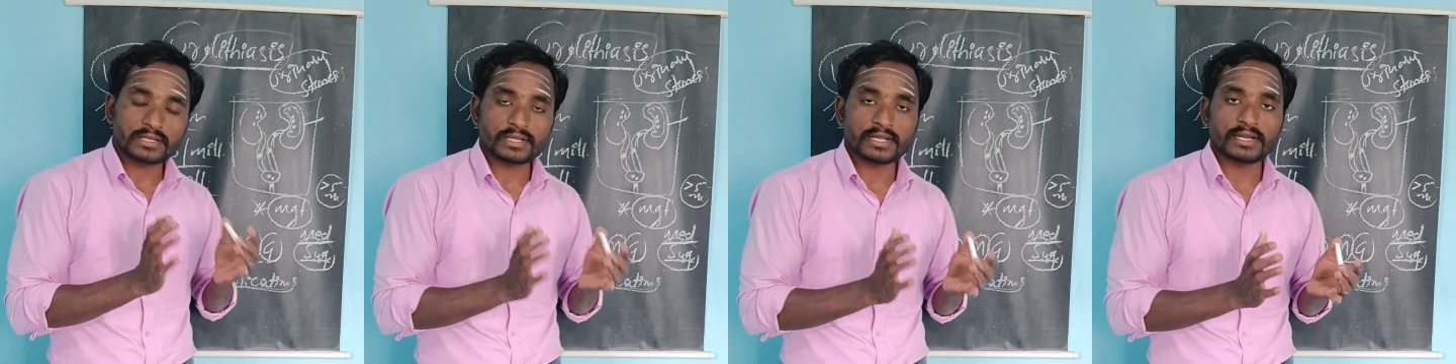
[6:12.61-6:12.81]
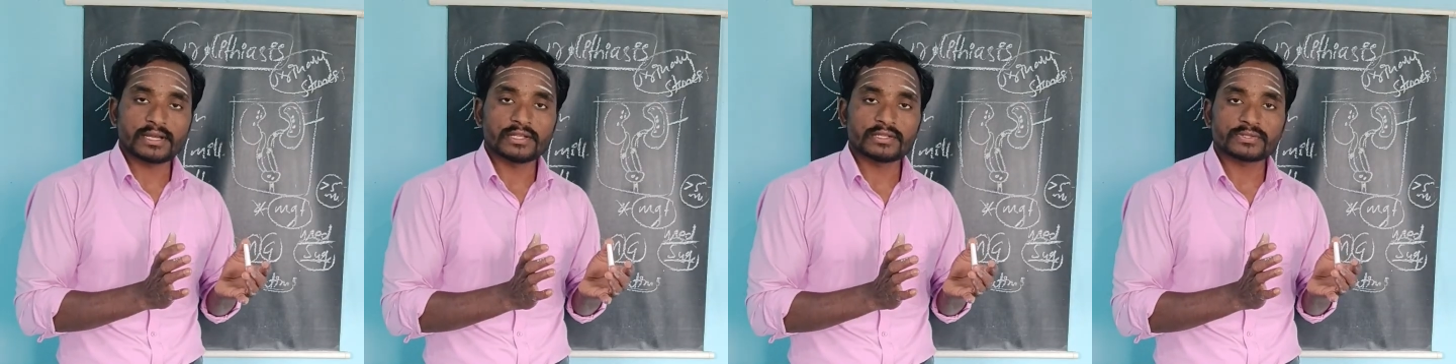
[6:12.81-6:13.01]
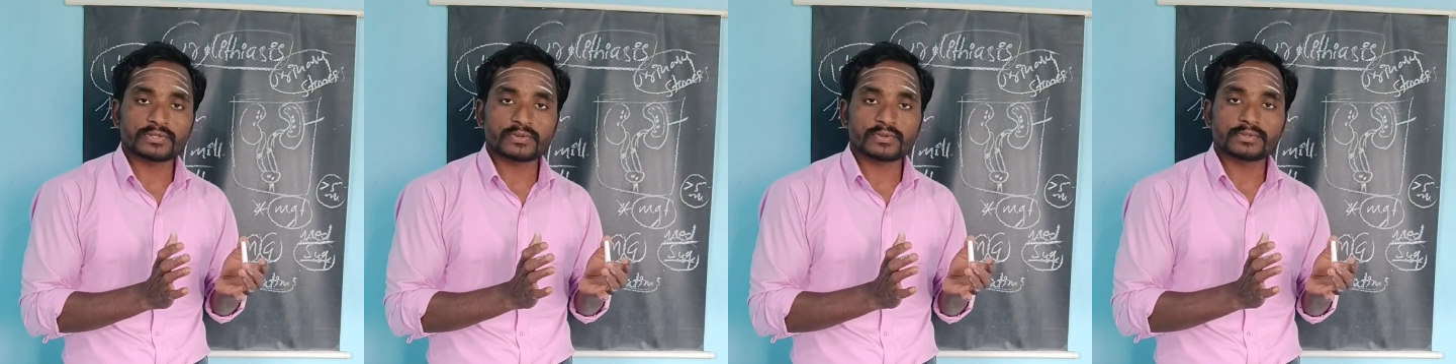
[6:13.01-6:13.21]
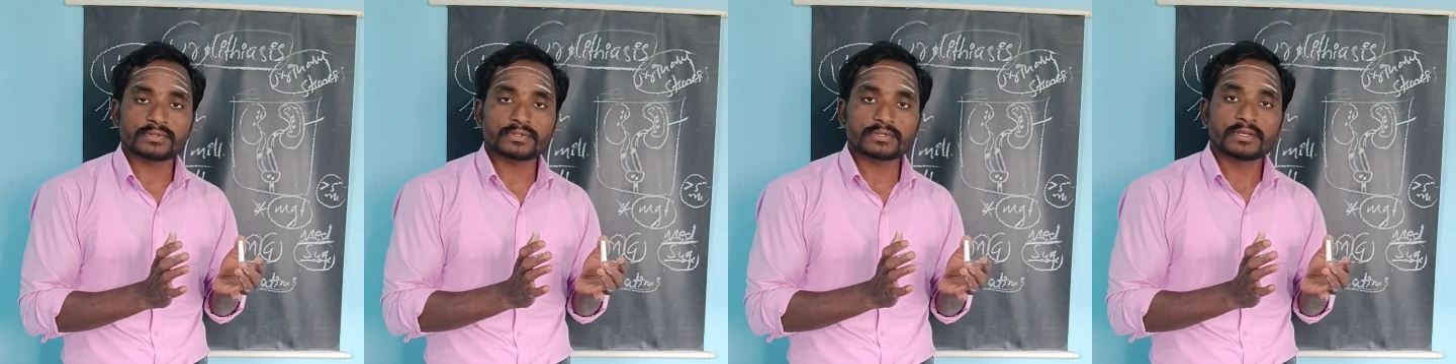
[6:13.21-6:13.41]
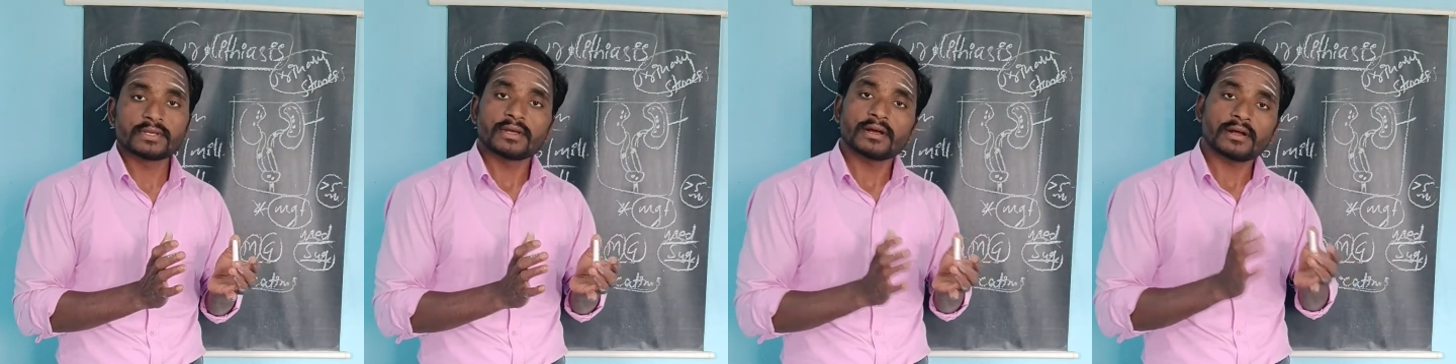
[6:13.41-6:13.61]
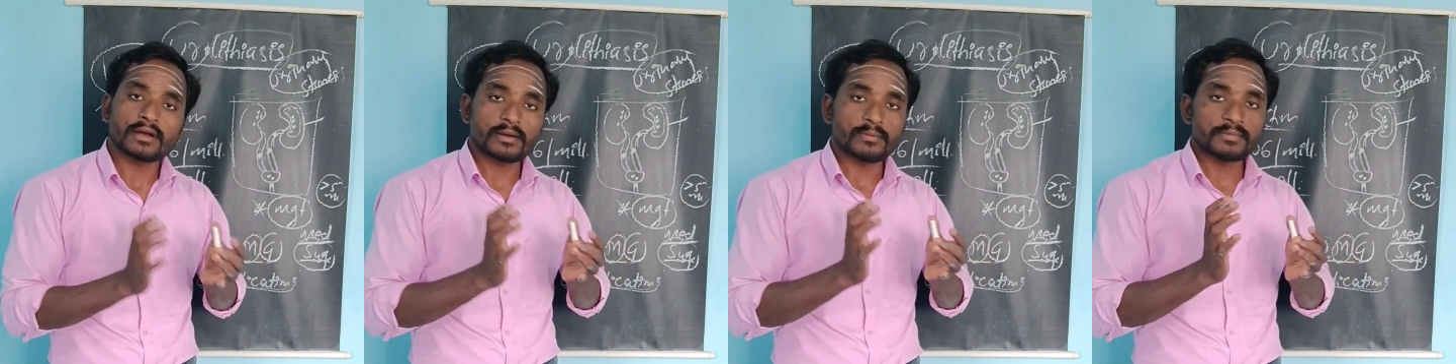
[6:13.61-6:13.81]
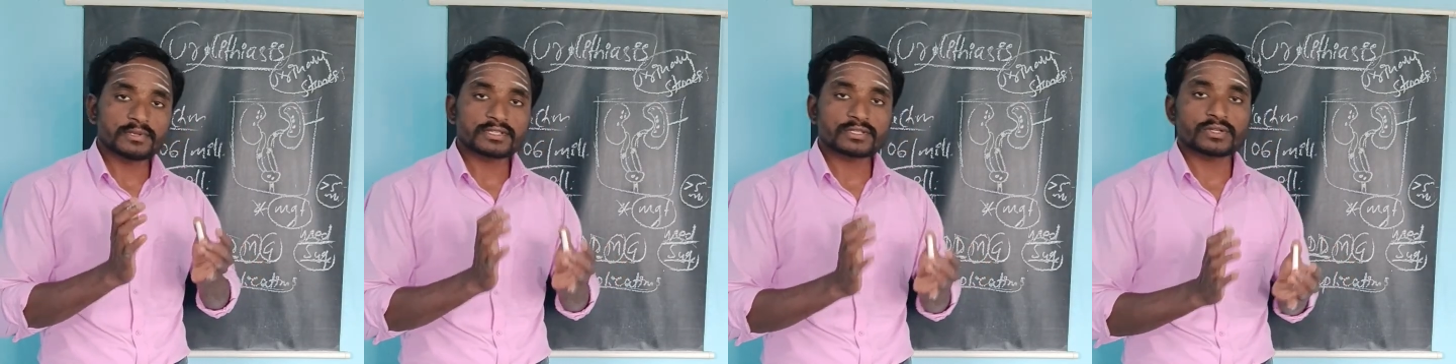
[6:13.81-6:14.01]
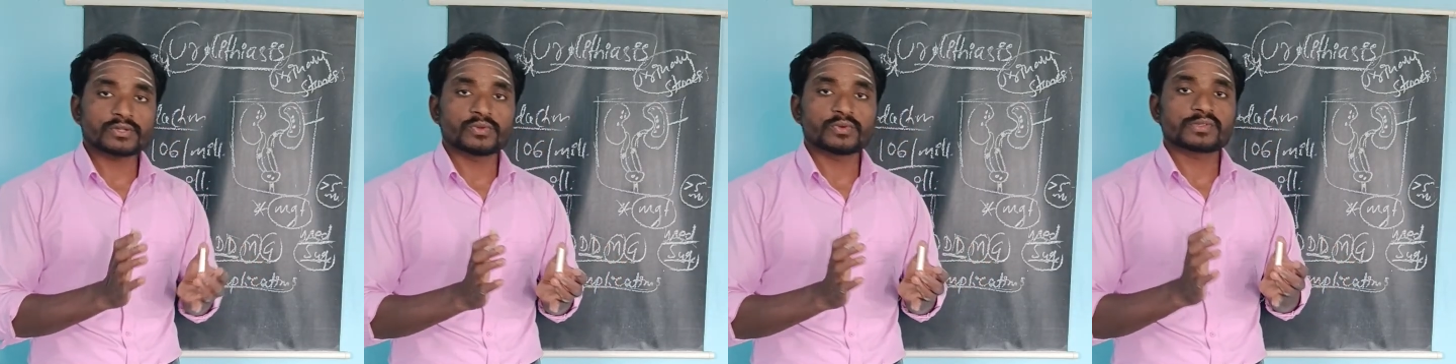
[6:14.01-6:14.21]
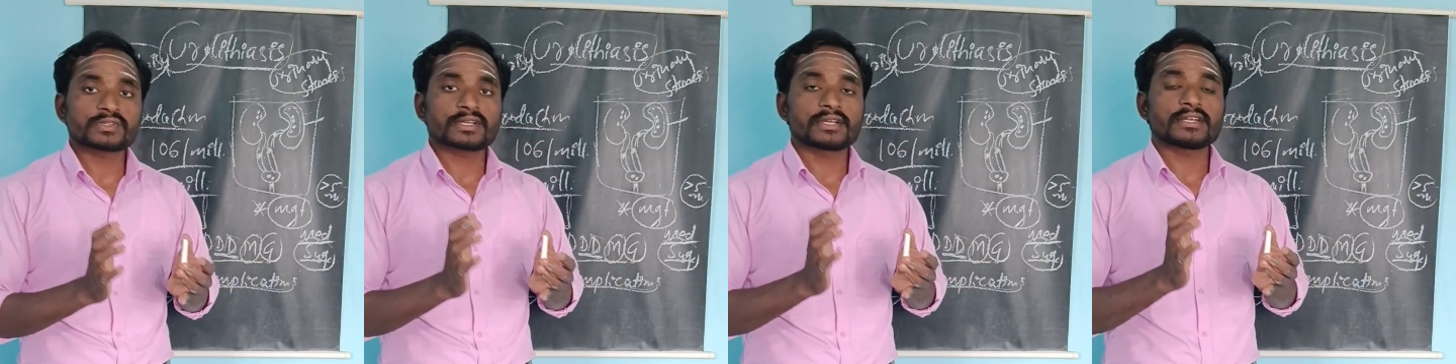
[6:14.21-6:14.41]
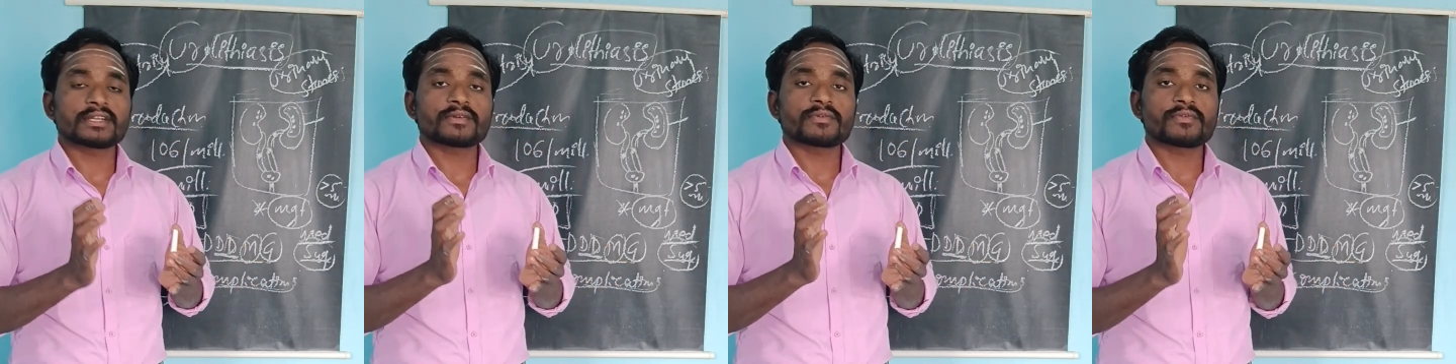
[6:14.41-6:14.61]
kidney stones, administer those
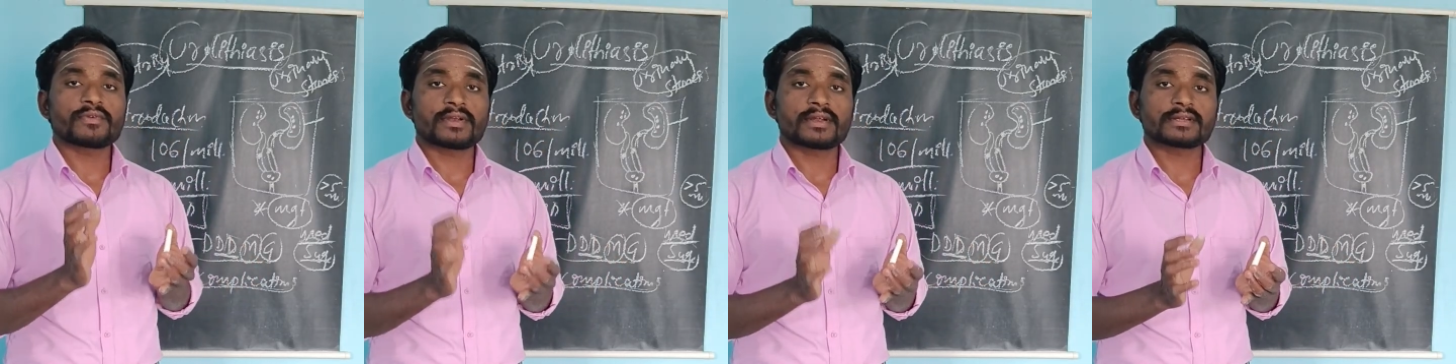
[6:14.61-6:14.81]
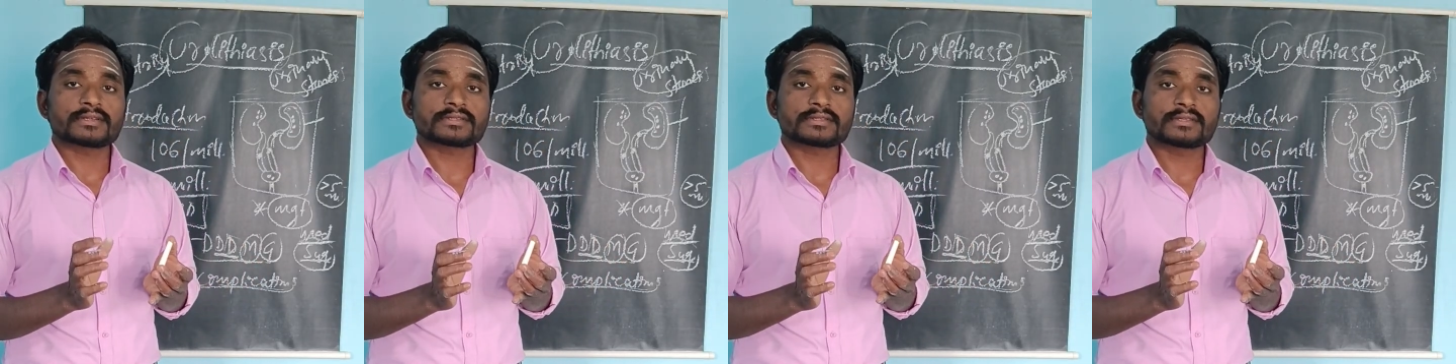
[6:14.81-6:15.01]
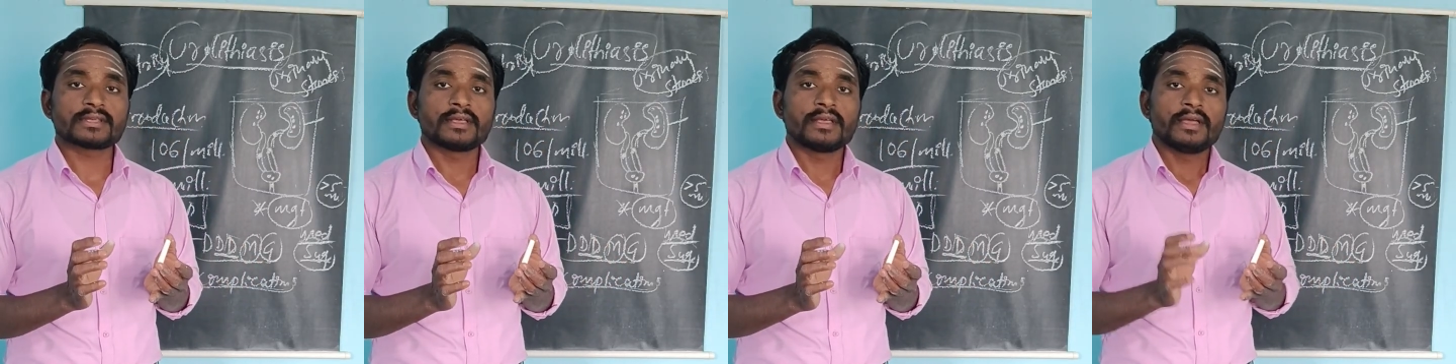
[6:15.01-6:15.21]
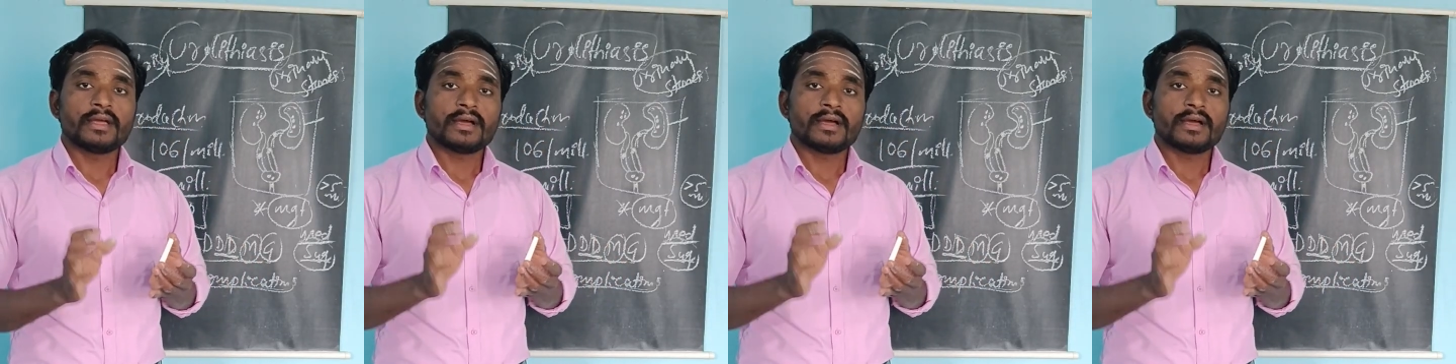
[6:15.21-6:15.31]
kind of drugs.